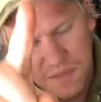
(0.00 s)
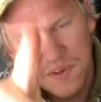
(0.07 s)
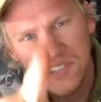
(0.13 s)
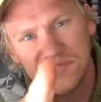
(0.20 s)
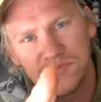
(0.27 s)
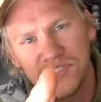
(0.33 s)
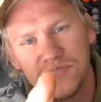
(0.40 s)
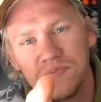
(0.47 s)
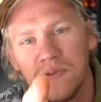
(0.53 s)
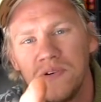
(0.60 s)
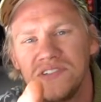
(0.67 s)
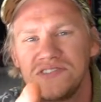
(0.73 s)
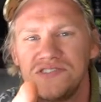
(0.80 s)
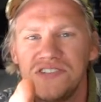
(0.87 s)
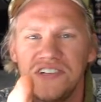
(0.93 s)
to make some good
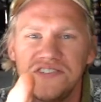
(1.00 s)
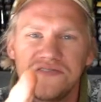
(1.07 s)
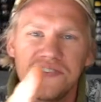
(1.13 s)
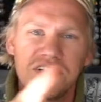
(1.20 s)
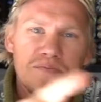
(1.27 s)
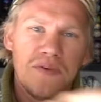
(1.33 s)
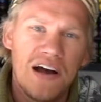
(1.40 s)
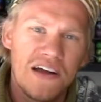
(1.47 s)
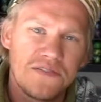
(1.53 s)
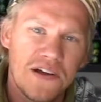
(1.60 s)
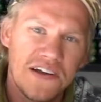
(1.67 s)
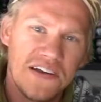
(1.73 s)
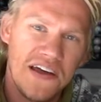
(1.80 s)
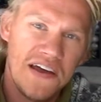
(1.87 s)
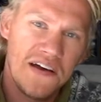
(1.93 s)
points. Change your freaking mind
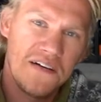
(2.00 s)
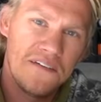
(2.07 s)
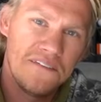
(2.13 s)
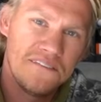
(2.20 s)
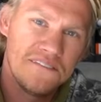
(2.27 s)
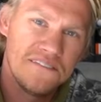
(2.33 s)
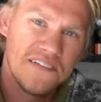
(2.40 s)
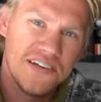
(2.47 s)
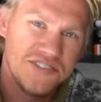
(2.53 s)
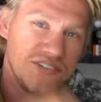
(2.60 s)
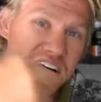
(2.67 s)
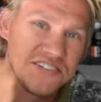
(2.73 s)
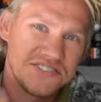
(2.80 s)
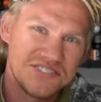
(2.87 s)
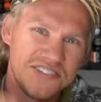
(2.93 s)
right now. As you
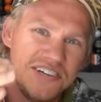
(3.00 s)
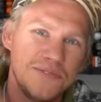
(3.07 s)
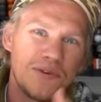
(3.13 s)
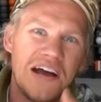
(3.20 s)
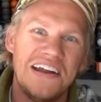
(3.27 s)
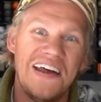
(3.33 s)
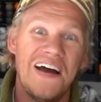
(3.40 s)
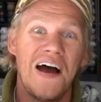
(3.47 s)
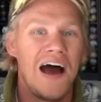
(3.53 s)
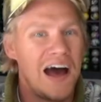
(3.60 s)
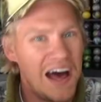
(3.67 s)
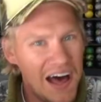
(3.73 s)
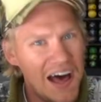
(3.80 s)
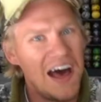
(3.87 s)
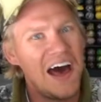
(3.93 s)
guys are seeing right now,
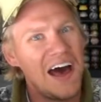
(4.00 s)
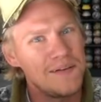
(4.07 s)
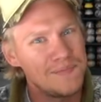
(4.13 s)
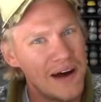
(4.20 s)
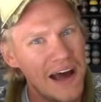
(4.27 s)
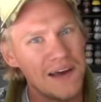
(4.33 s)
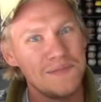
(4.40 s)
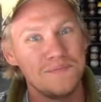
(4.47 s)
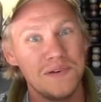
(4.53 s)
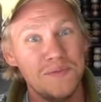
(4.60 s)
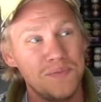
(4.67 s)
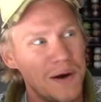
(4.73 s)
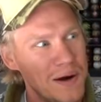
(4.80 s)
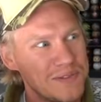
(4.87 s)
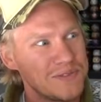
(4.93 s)
I, I, I, might be
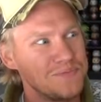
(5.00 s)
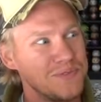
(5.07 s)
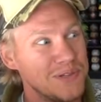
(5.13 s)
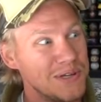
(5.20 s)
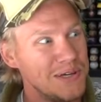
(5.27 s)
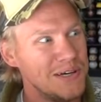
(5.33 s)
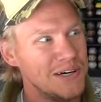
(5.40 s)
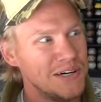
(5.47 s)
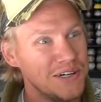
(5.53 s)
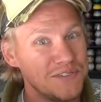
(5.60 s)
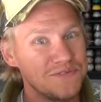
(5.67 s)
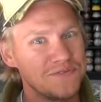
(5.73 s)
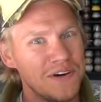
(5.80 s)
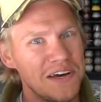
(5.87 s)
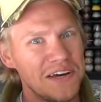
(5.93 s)
possibly a
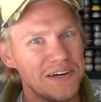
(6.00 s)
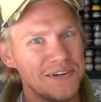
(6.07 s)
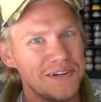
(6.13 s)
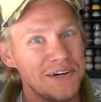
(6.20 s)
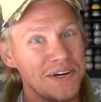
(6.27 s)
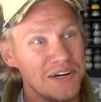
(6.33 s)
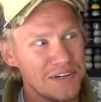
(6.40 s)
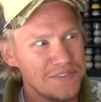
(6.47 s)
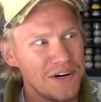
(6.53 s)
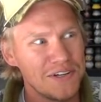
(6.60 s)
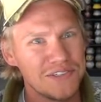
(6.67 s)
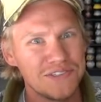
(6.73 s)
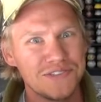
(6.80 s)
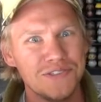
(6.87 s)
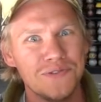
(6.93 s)
fan of all
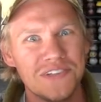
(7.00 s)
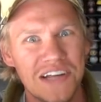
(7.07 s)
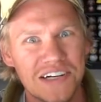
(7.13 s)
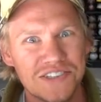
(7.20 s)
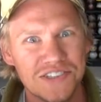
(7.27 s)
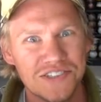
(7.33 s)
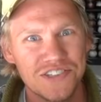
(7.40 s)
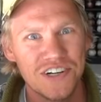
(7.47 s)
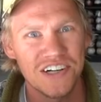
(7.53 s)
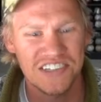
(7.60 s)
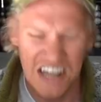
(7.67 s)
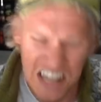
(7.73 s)
these new electric trucks.